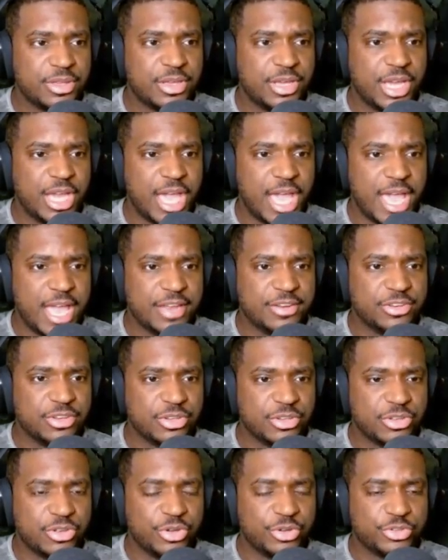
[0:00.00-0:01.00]
and
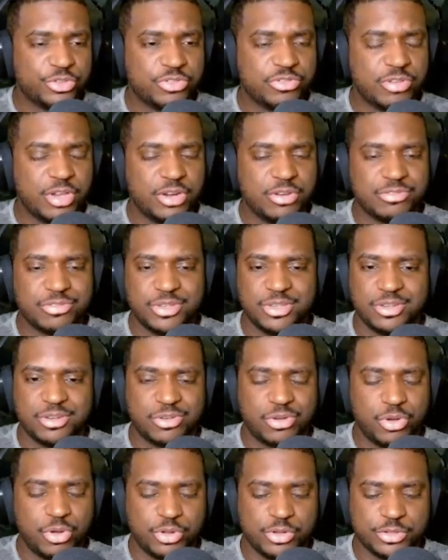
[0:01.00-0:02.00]
go straight over here,
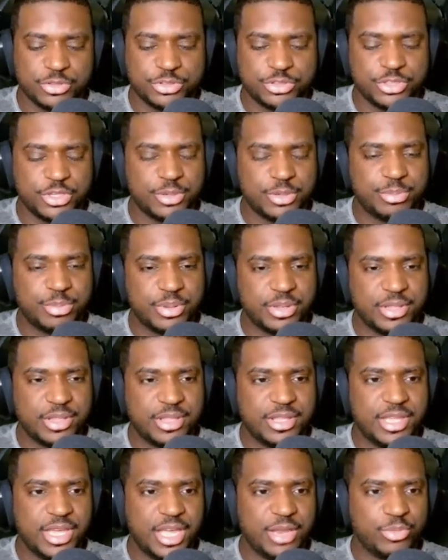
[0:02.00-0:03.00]
call your ship,
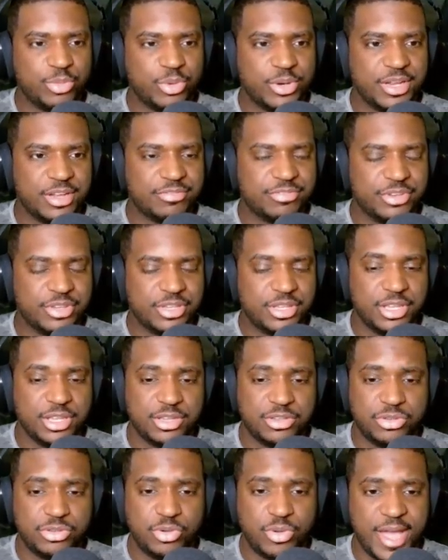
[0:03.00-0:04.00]
get whatever gear
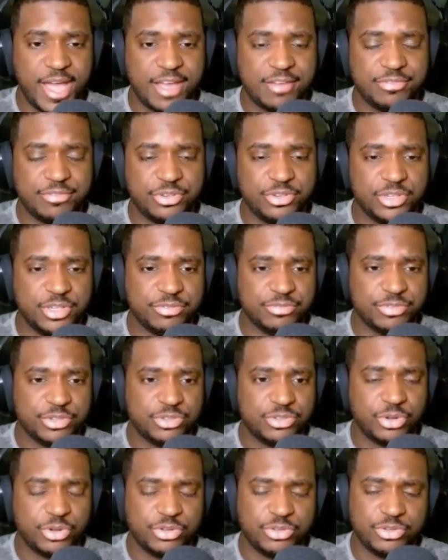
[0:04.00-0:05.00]
you have in your
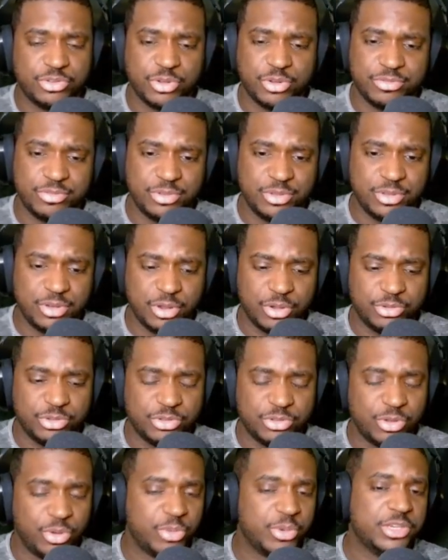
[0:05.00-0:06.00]
inventory. So if you
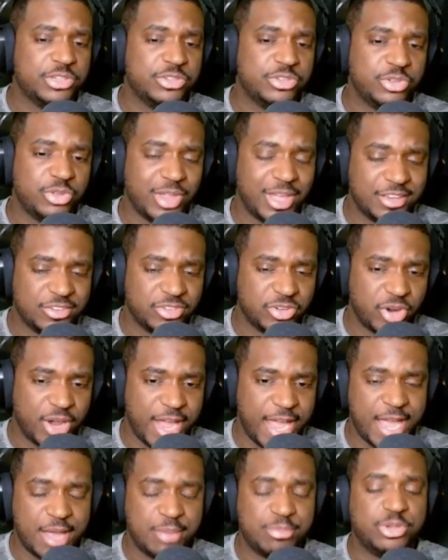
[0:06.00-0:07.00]
don't want to do that in your
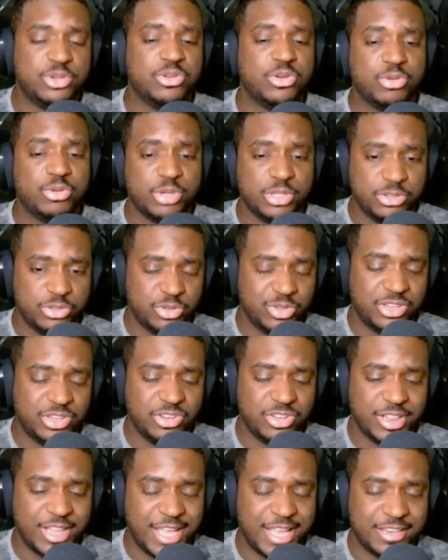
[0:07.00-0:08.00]
hab, you don't want to do it in
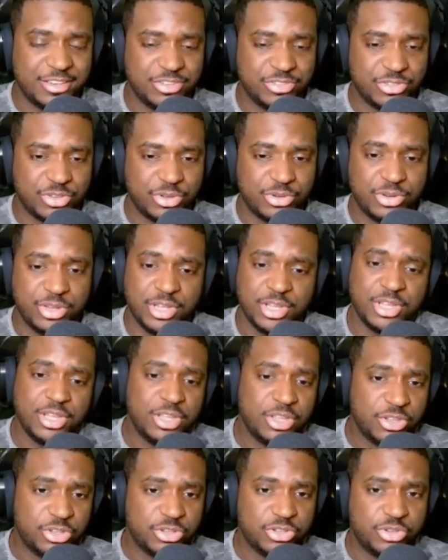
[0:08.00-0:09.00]
your landing zone,
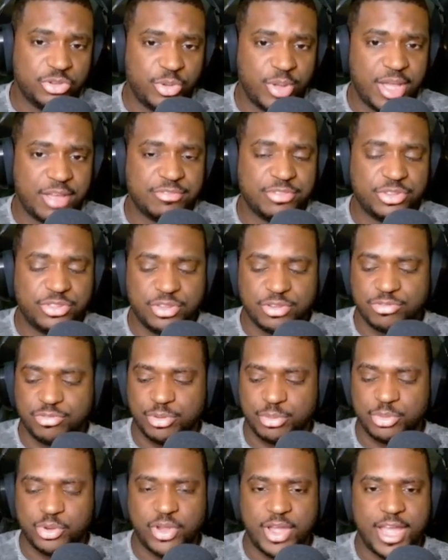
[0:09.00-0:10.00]
you can do everything
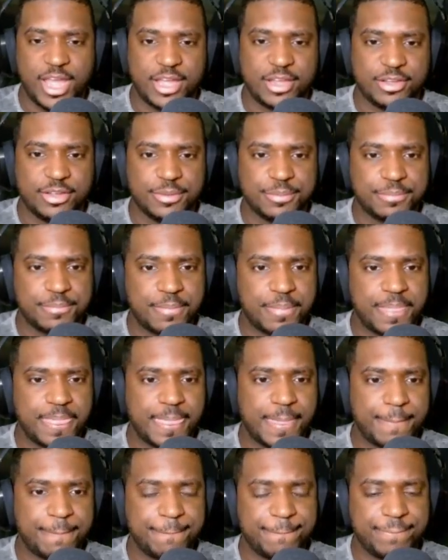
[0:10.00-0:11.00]
from your hangar.
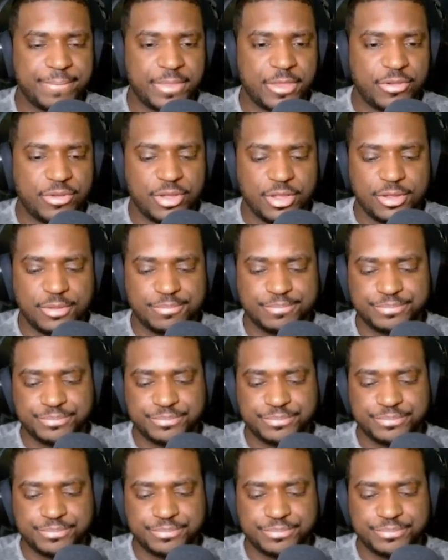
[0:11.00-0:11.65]
Okay,